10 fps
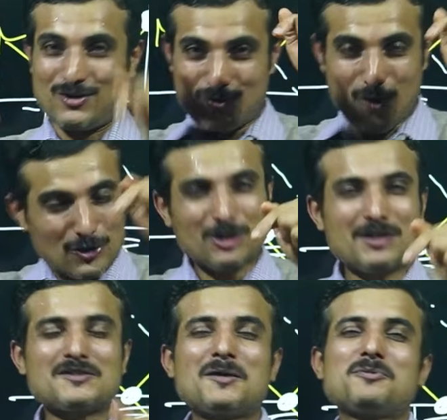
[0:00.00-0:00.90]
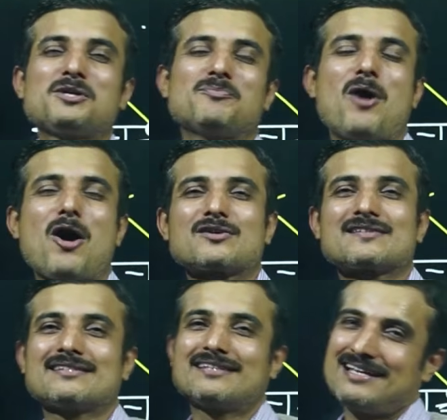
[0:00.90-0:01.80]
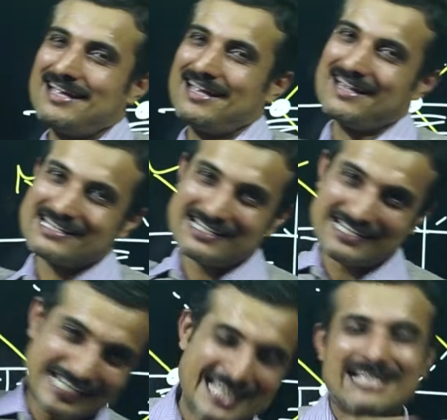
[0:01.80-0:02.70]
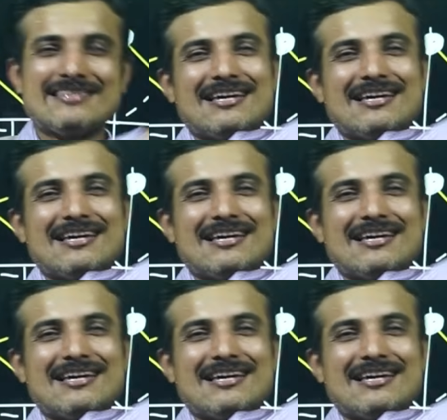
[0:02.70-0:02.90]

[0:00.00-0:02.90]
Go to the description box, click